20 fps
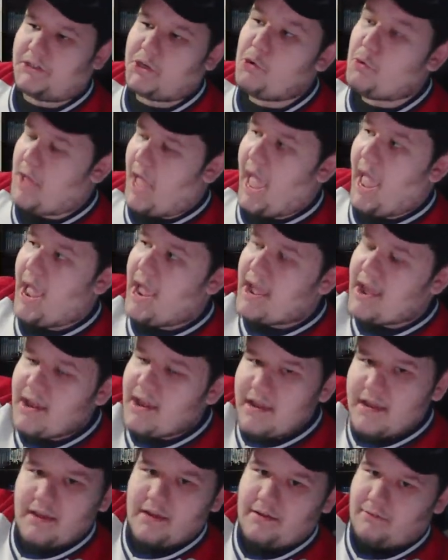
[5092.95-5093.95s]
2K.
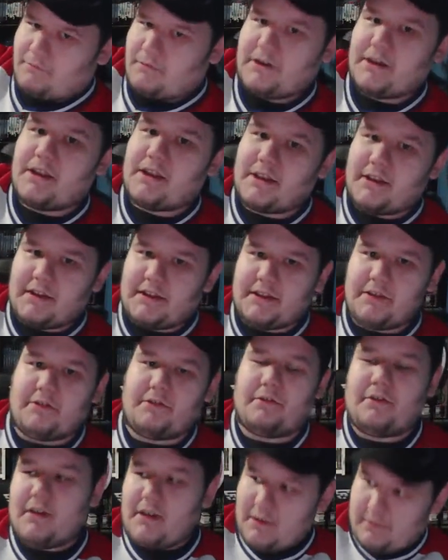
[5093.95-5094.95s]
What are you gonna
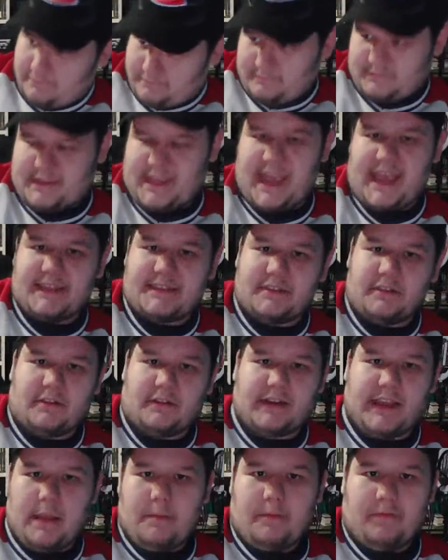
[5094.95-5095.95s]
do? Cancel our
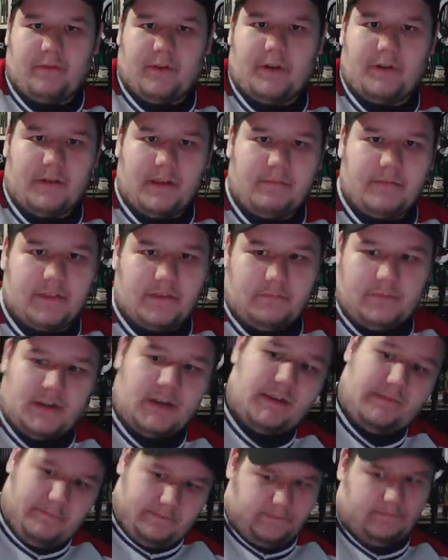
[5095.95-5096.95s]
game if we don't give you the
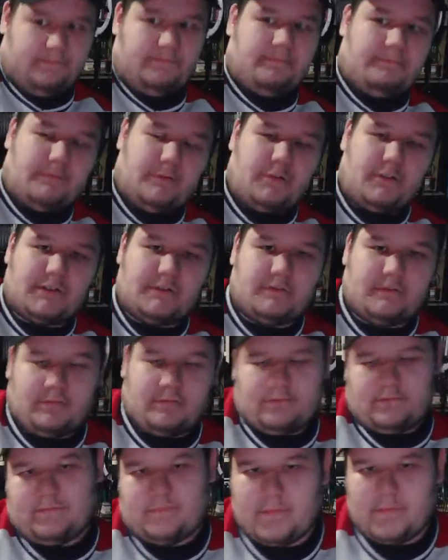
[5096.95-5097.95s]
money? Of course,
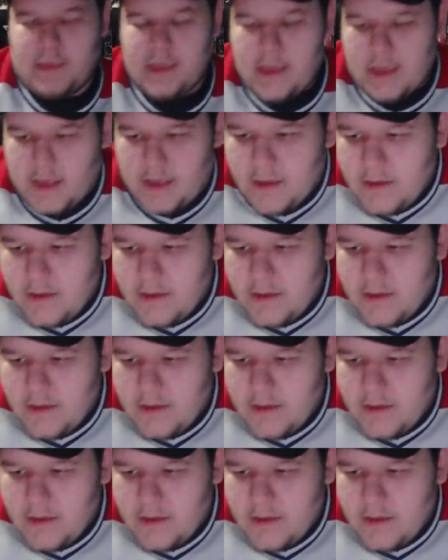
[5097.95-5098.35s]
yeah.